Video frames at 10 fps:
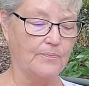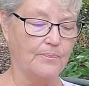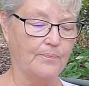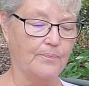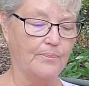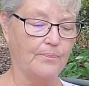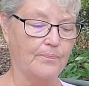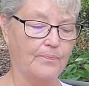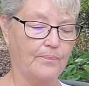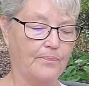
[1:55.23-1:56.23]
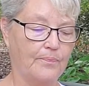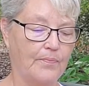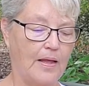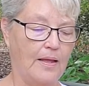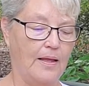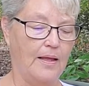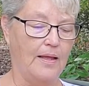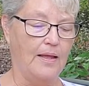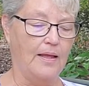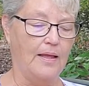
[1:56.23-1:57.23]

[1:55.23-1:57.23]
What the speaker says: No one is speaking in this clip.